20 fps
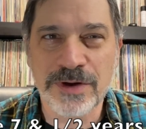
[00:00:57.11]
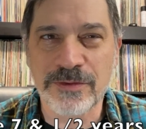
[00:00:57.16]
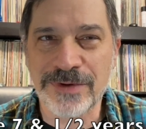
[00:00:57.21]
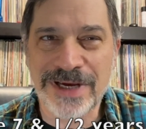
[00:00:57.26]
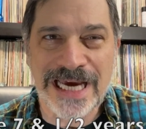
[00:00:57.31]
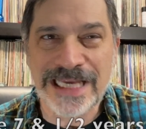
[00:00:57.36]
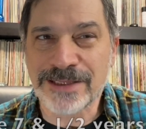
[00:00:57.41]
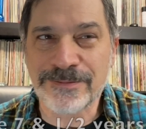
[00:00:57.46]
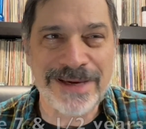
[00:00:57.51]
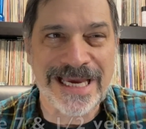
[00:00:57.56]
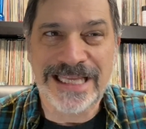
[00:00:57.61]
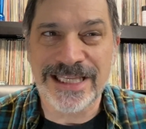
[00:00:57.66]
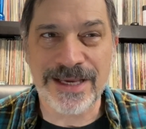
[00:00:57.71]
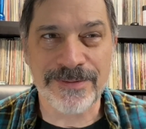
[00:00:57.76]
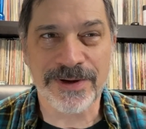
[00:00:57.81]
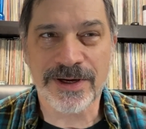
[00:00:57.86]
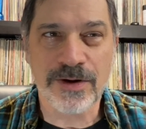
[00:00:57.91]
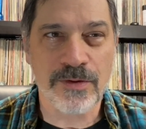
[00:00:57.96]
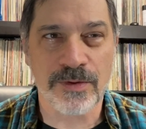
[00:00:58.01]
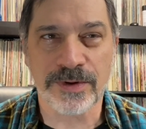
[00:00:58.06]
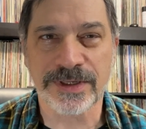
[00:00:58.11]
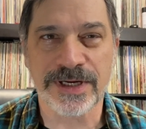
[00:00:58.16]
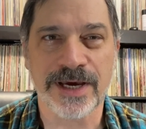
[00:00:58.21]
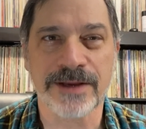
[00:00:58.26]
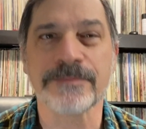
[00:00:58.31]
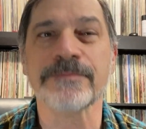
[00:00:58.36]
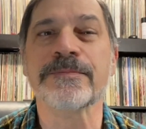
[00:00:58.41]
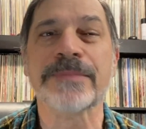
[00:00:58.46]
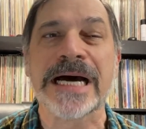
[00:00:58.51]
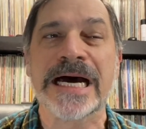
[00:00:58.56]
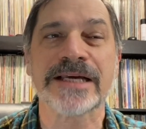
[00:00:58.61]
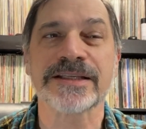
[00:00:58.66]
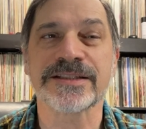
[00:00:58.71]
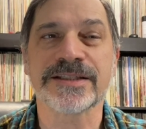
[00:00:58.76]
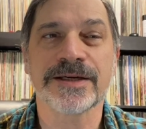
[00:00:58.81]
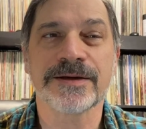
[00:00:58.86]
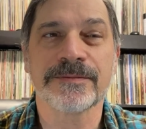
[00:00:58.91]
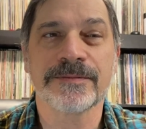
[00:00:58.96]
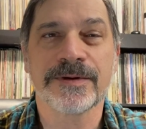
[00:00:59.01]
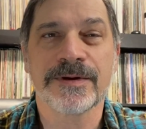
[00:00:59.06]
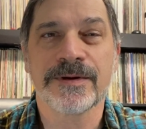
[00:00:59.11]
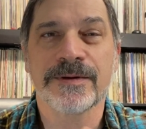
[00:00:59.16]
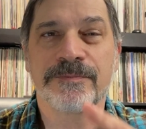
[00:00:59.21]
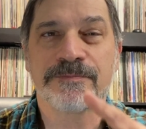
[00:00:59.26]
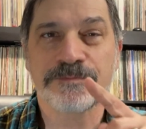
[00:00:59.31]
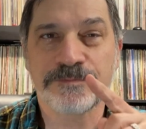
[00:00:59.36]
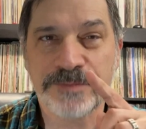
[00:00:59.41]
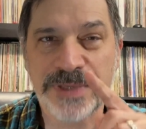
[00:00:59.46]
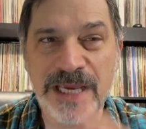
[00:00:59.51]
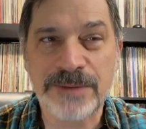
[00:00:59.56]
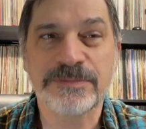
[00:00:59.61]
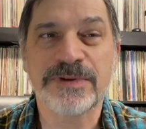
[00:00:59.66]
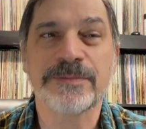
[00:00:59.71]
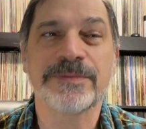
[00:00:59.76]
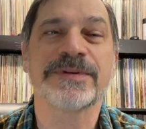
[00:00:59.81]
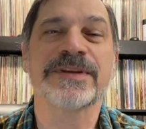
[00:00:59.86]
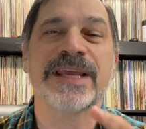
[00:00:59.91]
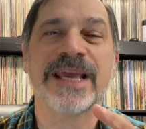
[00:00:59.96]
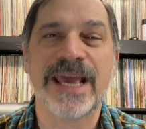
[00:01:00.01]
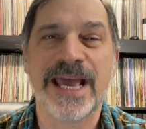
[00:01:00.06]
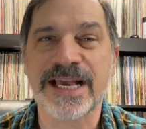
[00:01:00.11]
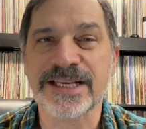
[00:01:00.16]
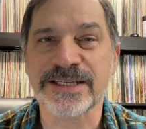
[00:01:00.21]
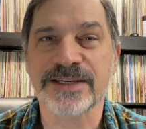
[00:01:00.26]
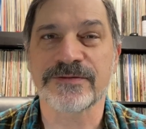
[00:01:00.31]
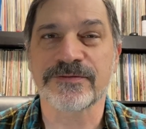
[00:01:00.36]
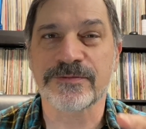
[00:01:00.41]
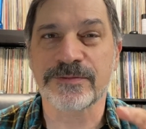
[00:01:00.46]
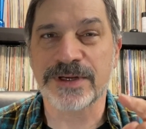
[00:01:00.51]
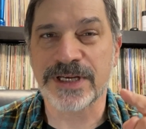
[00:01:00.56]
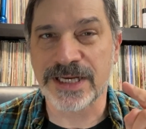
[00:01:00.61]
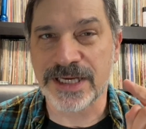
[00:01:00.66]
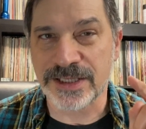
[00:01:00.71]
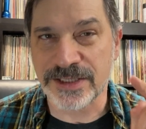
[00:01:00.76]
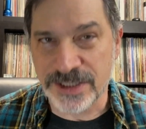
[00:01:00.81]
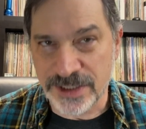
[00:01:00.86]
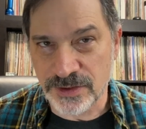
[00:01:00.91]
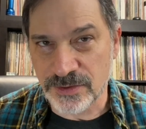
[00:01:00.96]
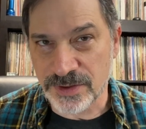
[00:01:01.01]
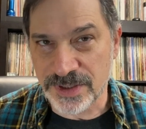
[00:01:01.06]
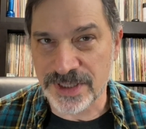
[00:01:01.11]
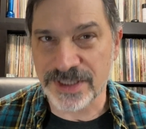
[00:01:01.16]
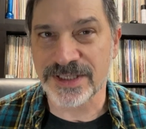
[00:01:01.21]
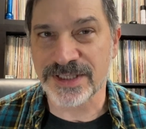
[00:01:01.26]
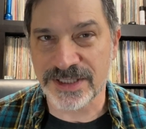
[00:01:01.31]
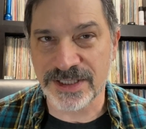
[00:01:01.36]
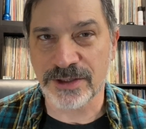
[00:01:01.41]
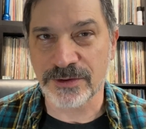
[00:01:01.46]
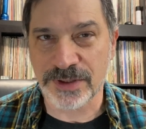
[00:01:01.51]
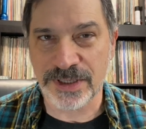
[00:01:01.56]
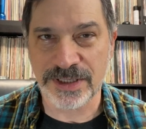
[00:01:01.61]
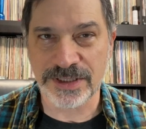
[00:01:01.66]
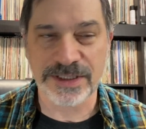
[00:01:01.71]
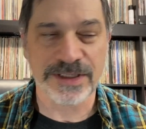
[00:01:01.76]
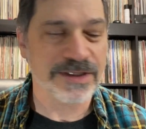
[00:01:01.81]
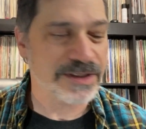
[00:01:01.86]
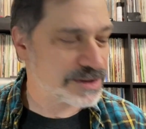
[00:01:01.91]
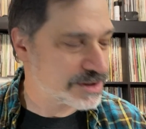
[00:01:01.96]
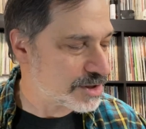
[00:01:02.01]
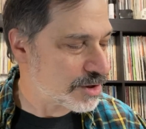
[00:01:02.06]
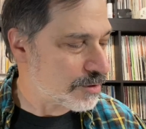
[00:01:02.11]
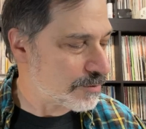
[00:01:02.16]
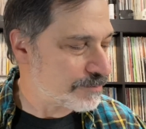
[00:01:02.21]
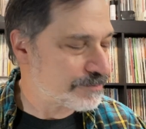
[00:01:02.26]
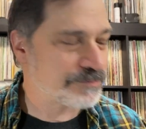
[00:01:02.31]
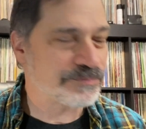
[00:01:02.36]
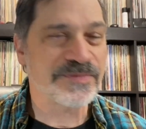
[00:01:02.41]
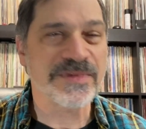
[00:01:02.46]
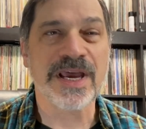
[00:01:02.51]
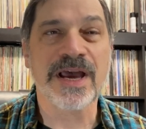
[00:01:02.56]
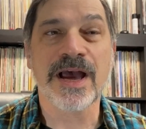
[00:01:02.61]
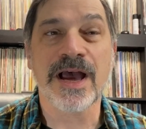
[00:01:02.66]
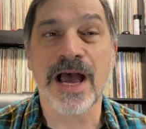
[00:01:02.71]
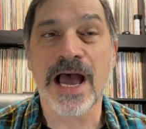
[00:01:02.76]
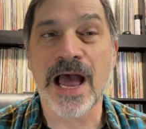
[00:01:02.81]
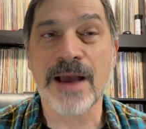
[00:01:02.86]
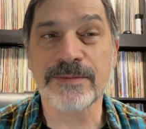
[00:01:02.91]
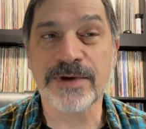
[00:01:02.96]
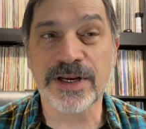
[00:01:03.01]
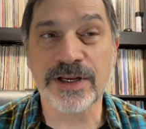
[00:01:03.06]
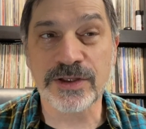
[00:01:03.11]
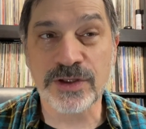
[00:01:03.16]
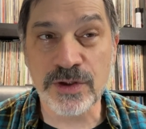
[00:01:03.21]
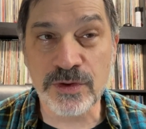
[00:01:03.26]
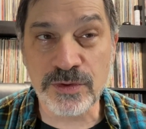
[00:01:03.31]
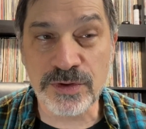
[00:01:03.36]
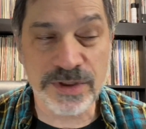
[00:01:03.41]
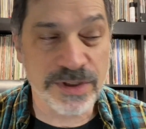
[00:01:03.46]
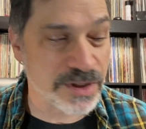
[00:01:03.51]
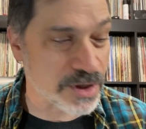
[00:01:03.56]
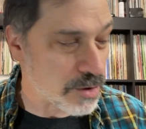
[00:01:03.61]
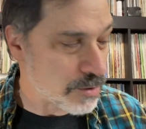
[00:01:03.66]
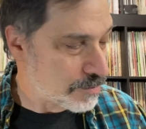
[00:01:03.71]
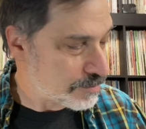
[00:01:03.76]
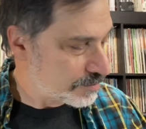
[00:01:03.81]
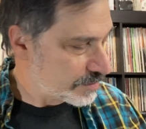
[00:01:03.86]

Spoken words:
We got the pandemic going on, but people have been asking for me to continue this series, so I'm going to do so.